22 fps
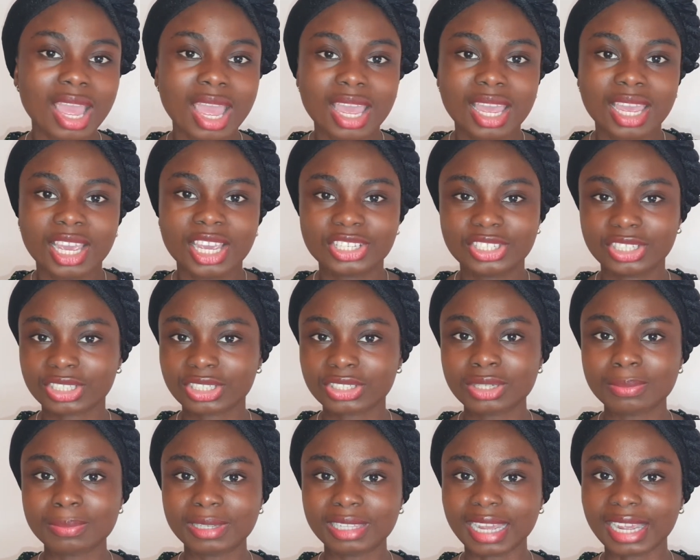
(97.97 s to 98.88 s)
it's just gonna
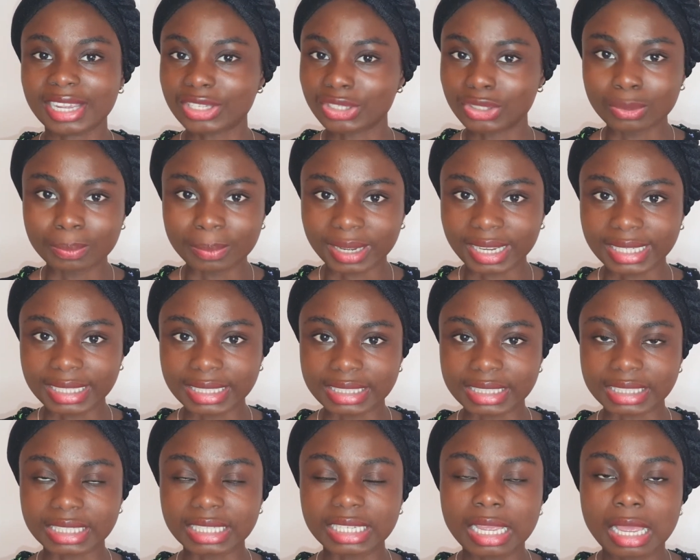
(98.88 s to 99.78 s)
be like super
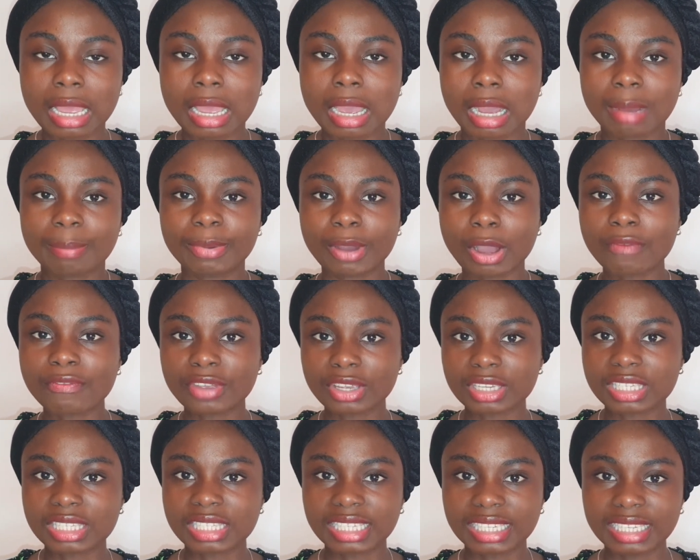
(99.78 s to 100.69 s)
easy. But
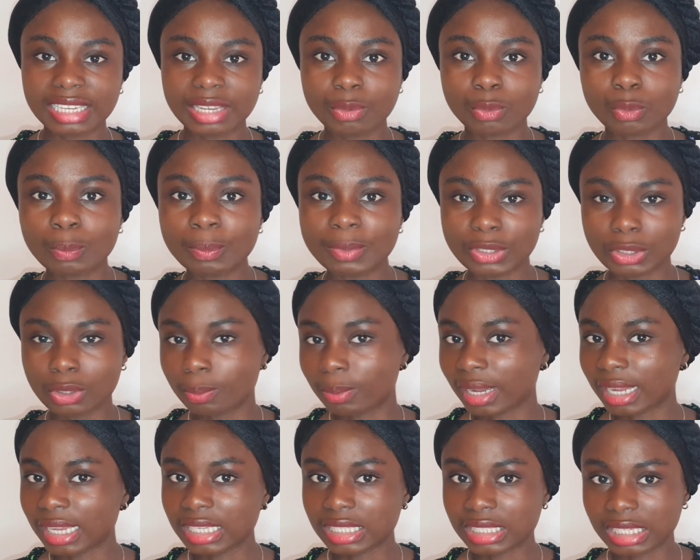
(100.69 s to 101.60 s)
obviously it won't be super
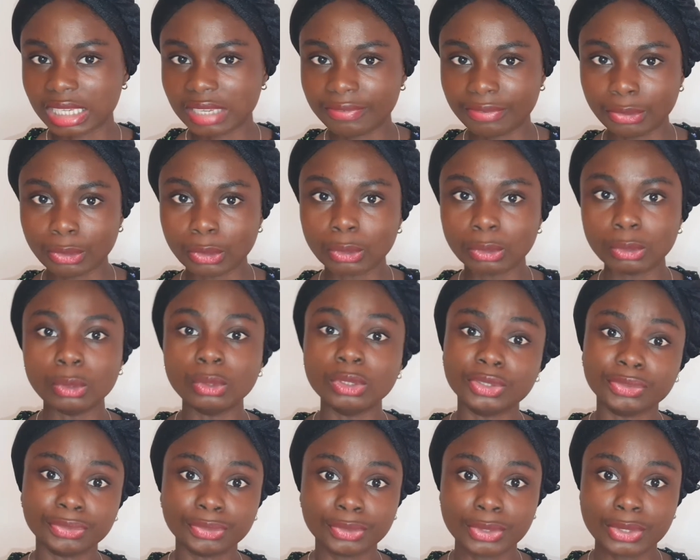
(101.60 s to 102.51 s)
easy if you don't know the
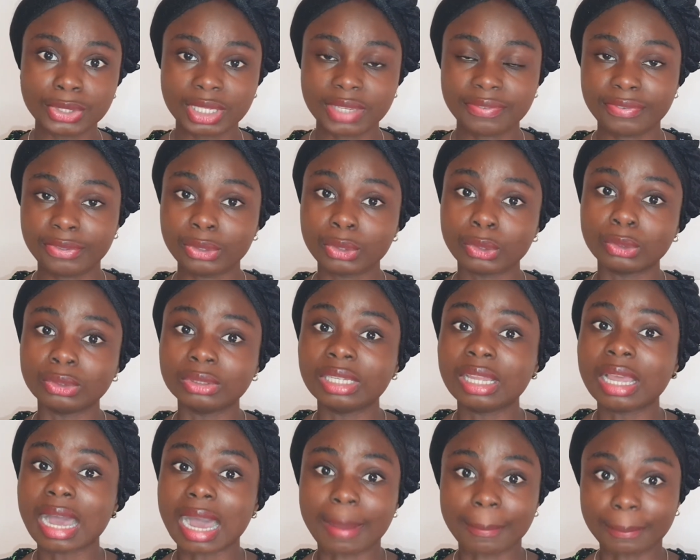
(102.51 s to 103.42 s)
rules, if you don't
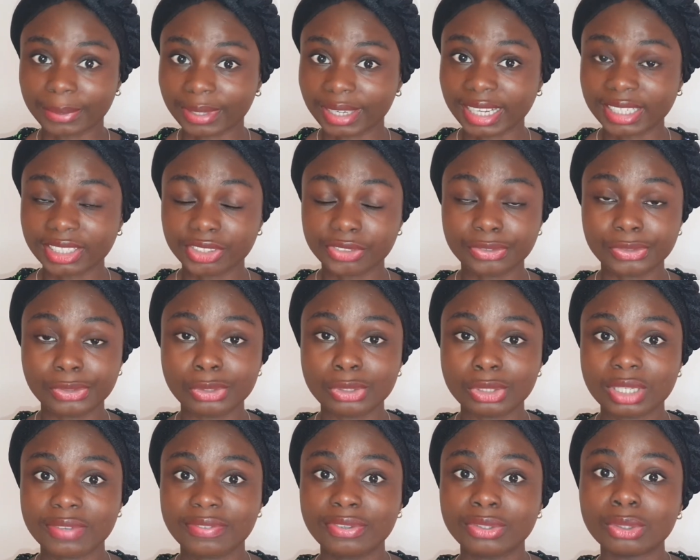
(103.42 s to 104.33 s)
apply the rules,
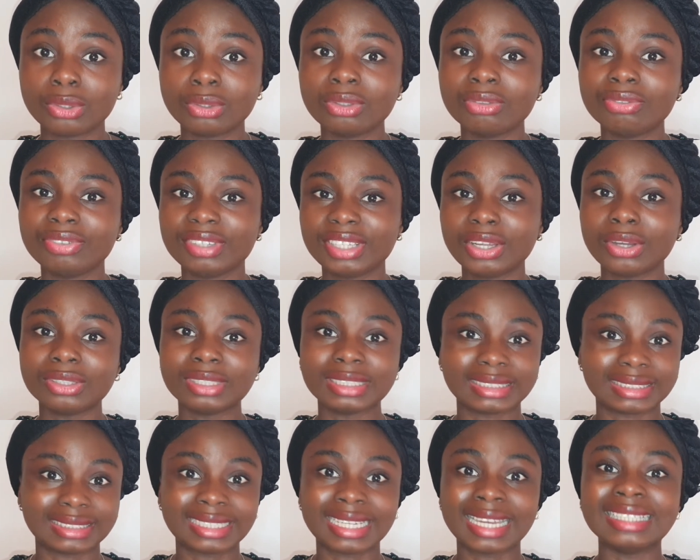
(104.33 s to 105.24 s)
if you don't really
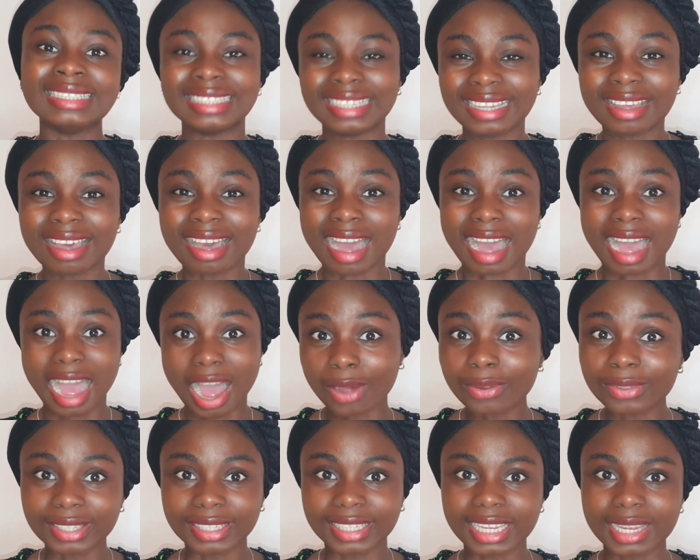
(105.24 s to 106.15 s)
understand how
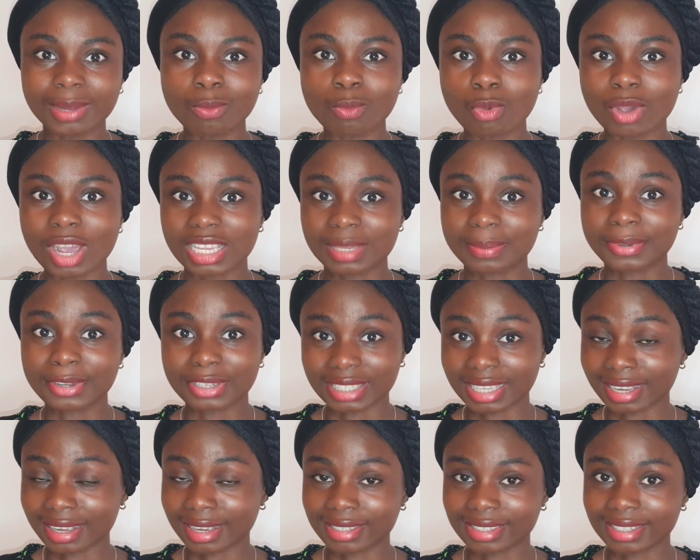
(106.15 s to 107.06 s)
the game works, because
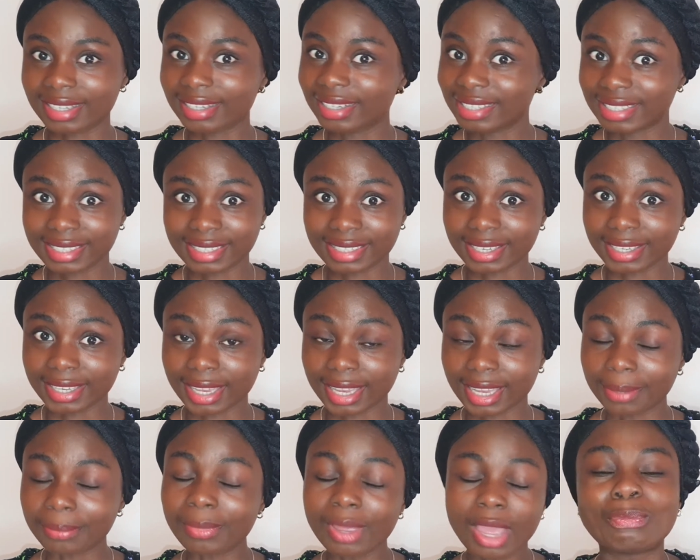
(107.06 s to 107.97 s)
like I said, it is a
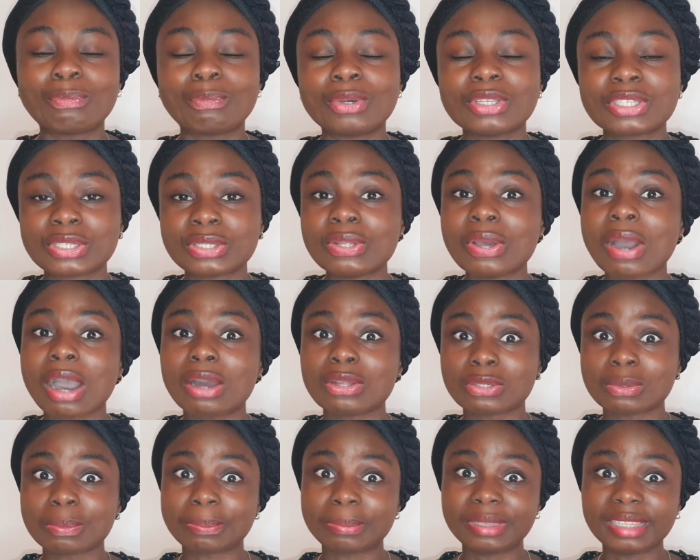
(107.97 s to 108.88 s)
game. Once you know how to
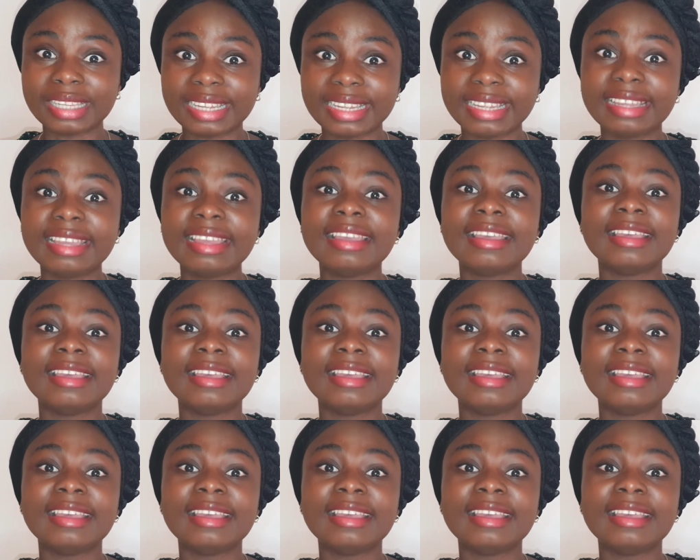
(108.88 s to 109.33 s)
play